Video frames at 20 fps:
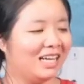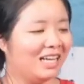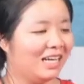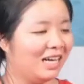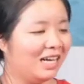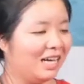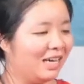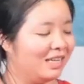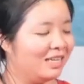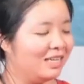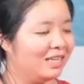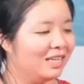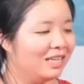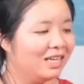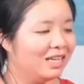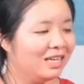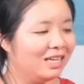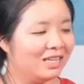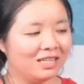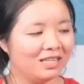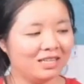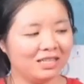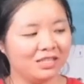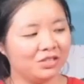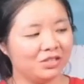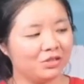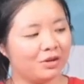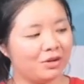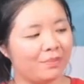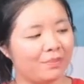Hi, uh,
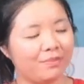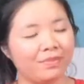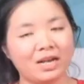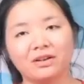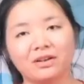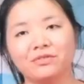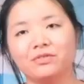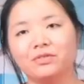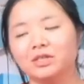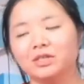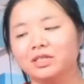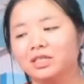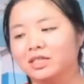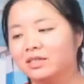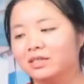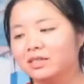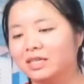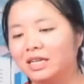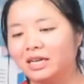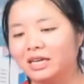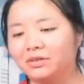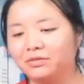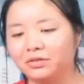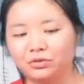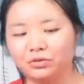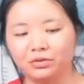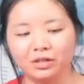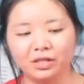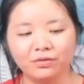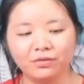so I'm back for the live
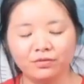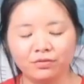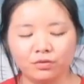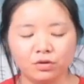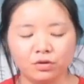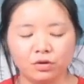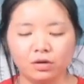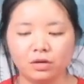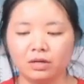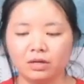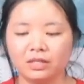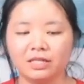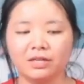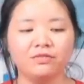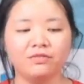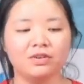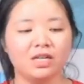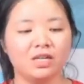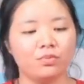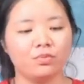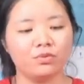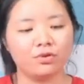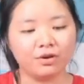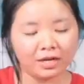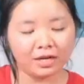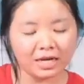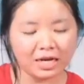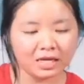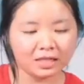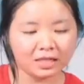stream for different
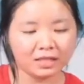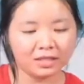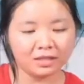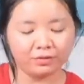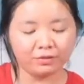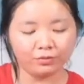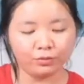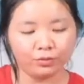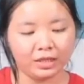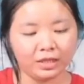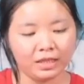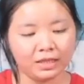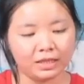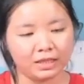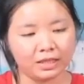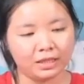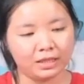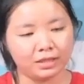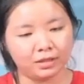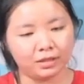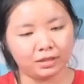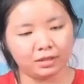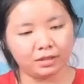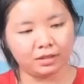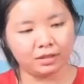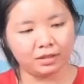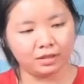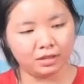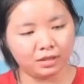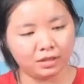products with the
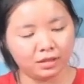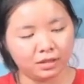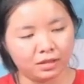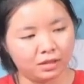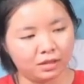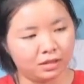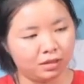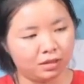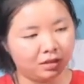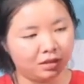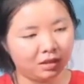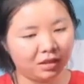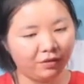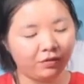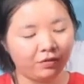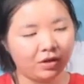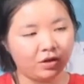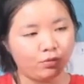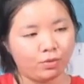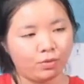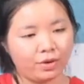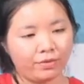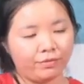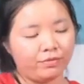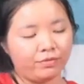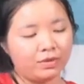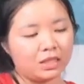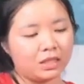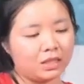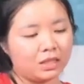uh, different
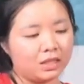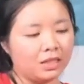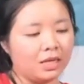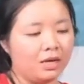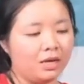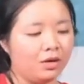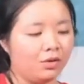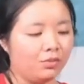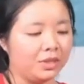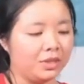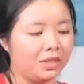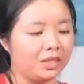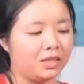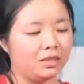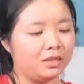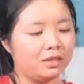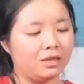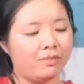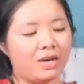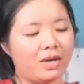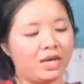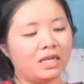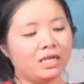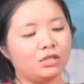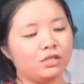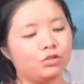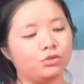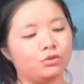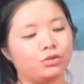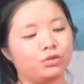ones. Is the
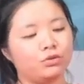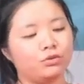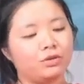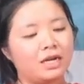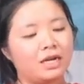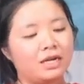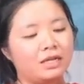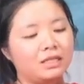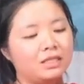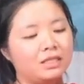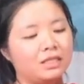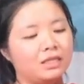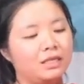Amanda shows you guys.